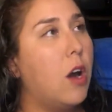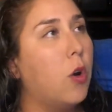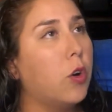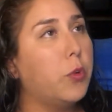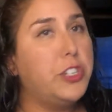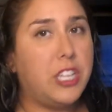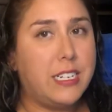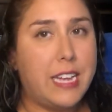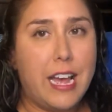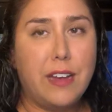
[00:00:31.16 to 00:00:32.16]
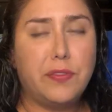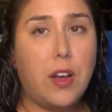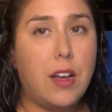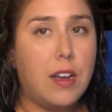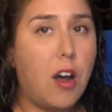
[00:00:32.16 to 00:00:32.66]
or would you like to have
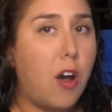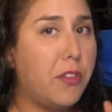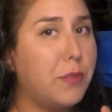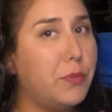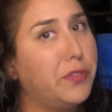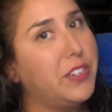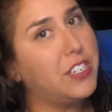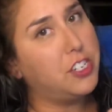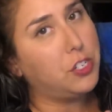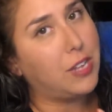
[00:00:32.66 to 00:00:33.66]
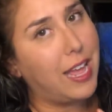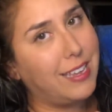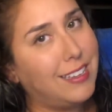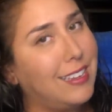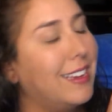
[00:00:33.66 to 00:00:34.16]
all the movies that you'd
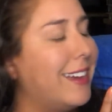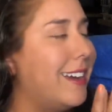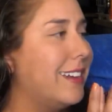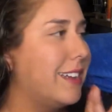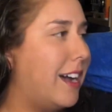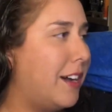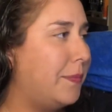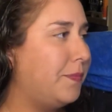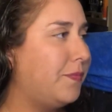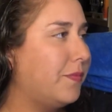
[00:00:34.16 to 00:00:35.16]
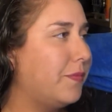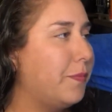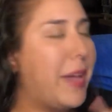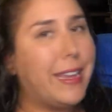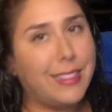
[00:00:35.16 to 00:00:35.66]
like?
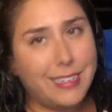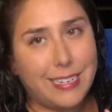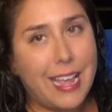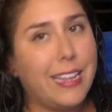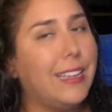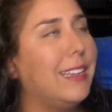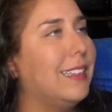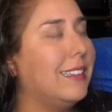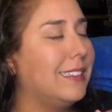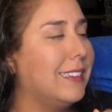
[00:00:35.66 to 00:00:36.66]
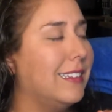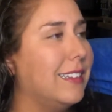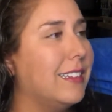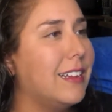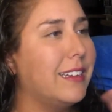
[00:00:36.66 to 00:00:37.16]
Back in the day,
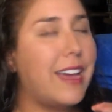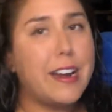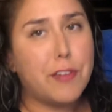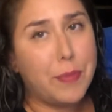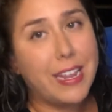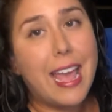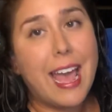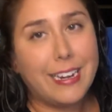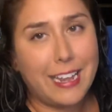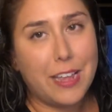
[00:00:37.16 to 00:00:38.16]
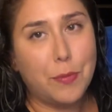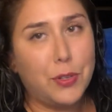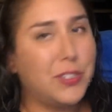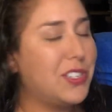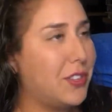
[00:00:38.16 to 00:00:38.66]
not everybody had
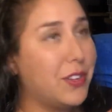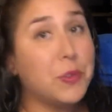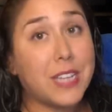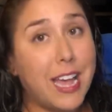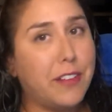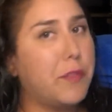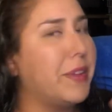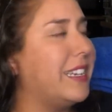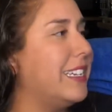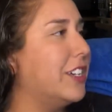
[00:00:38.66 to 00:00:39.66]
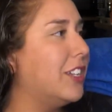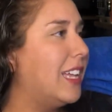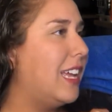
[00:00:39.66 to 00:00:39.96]
cable, so it was kind of a big deal.